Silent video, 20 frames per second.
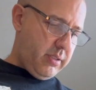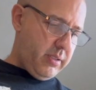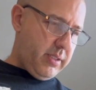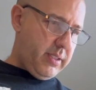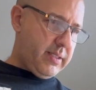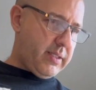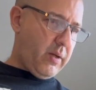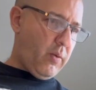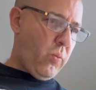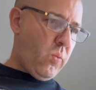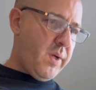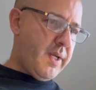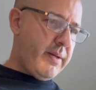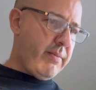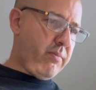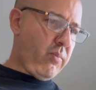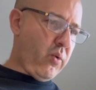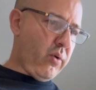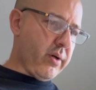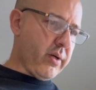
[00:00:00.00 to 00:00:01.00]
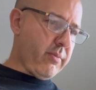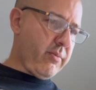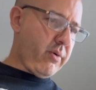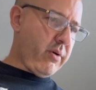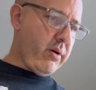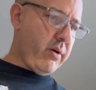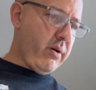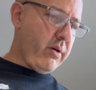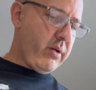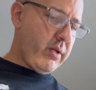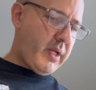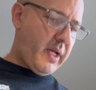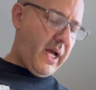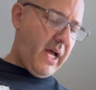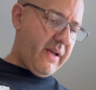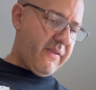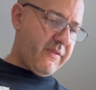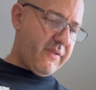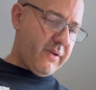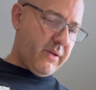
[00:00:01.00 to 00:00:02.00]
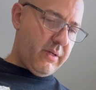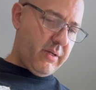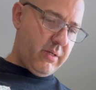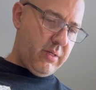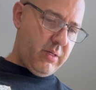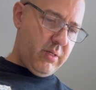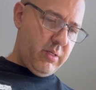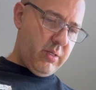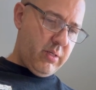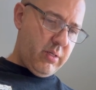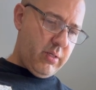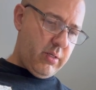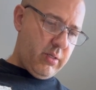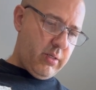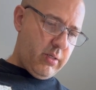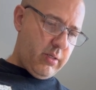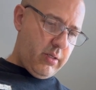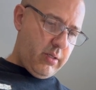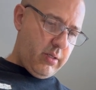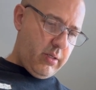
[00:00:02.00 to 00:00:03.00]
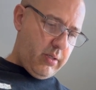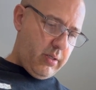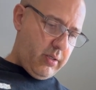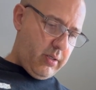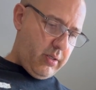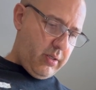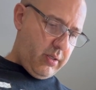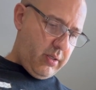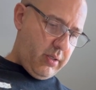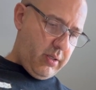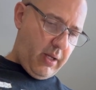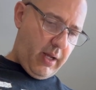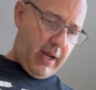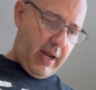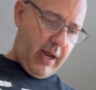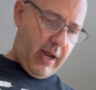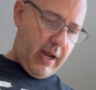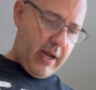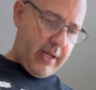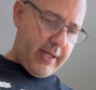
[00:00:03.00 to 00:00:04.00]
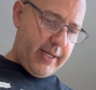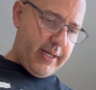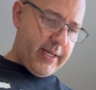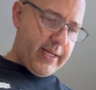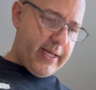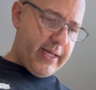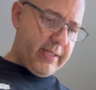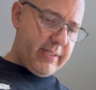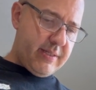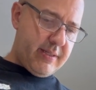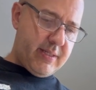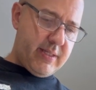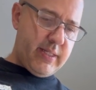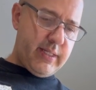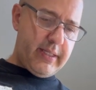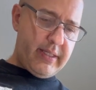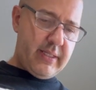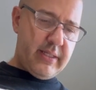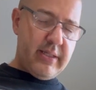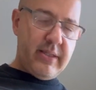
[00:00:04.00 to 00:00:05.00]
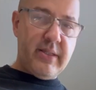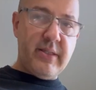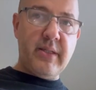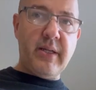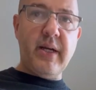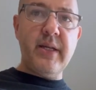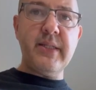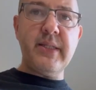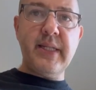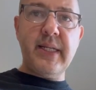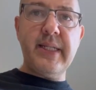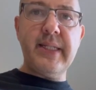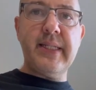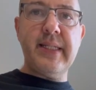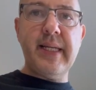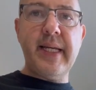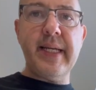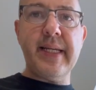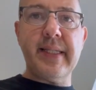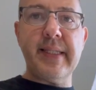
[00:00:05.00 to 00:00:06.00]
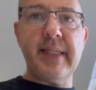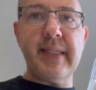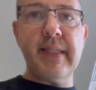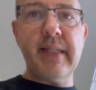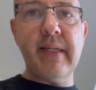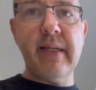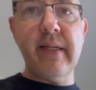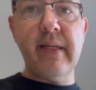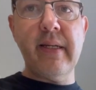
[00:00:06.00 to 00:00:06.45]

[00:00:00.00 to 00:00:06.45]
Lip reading: It's a Win Mortimer cover. And yet this does exist.